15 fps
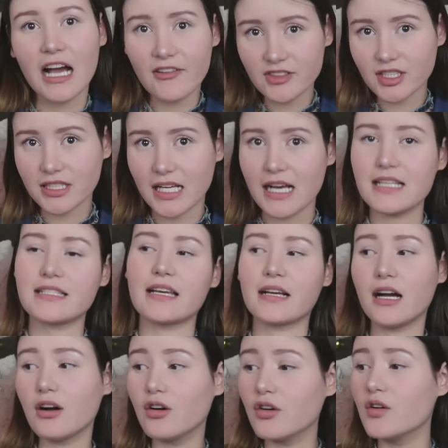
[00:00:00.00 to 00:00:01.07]
After class I
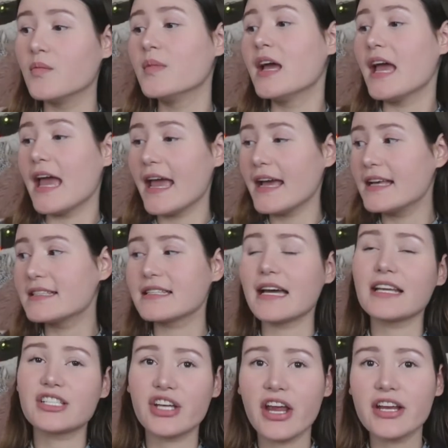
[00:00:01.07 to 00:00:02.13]
got home and
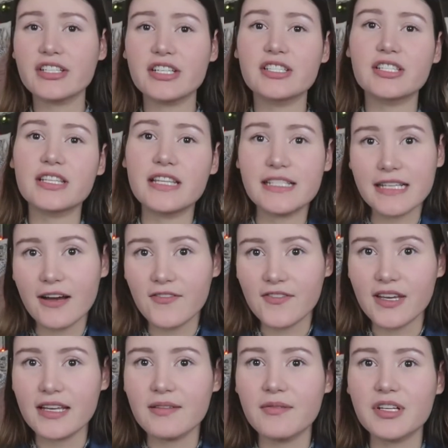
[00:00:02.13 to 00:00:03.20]
I changed into this
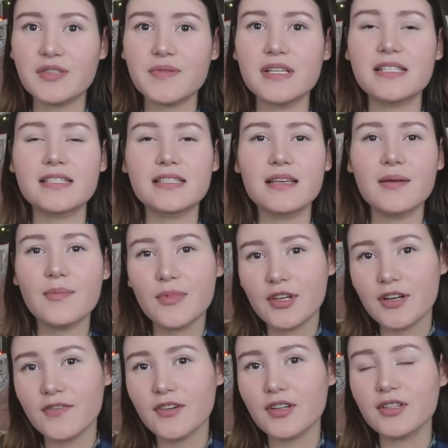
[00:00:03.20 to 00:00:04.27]
outfit, which was
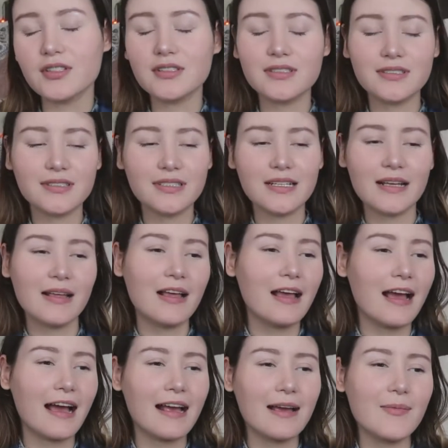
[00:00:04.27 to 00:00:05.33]
beautiful,
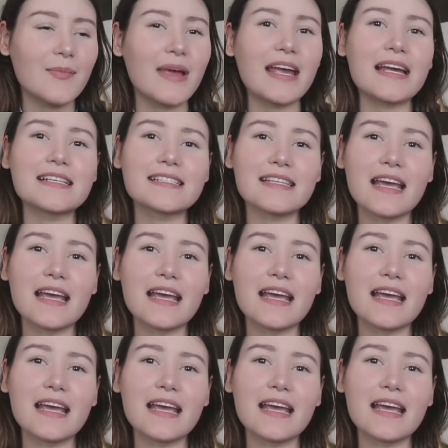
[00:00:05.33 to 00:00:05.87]
may I